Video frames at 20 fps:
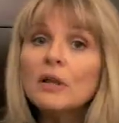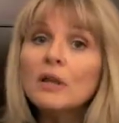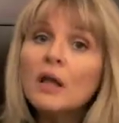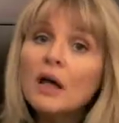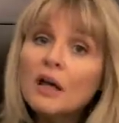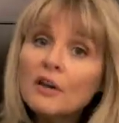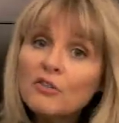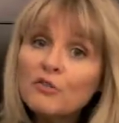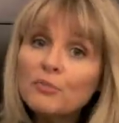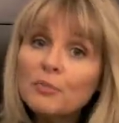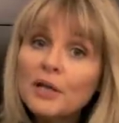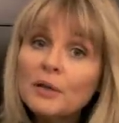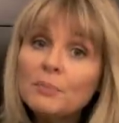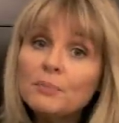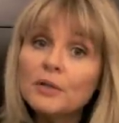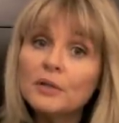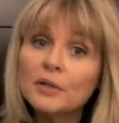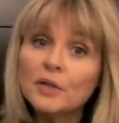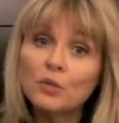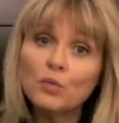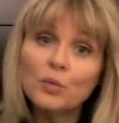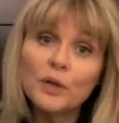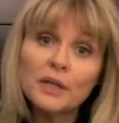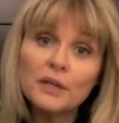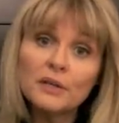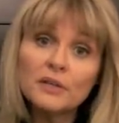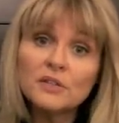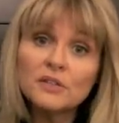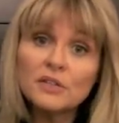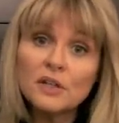lot of people that
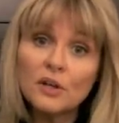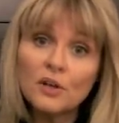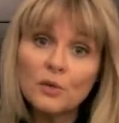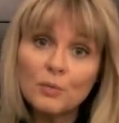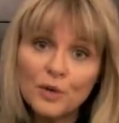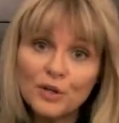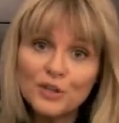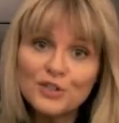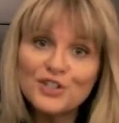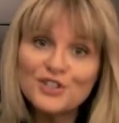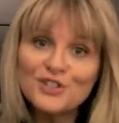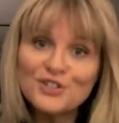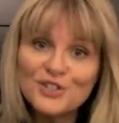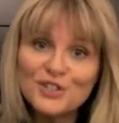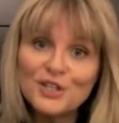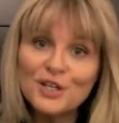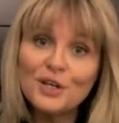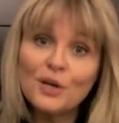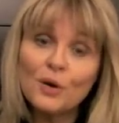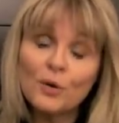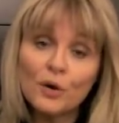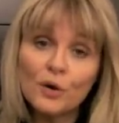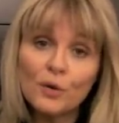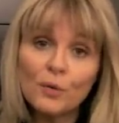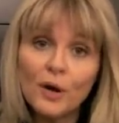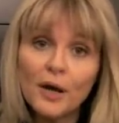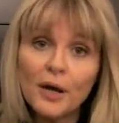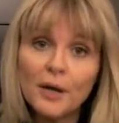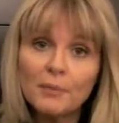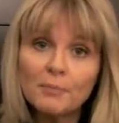witness an emergency or
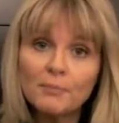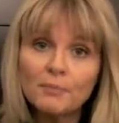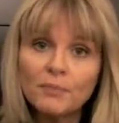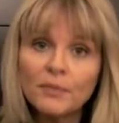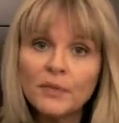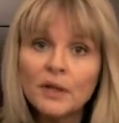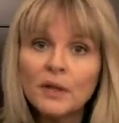crime,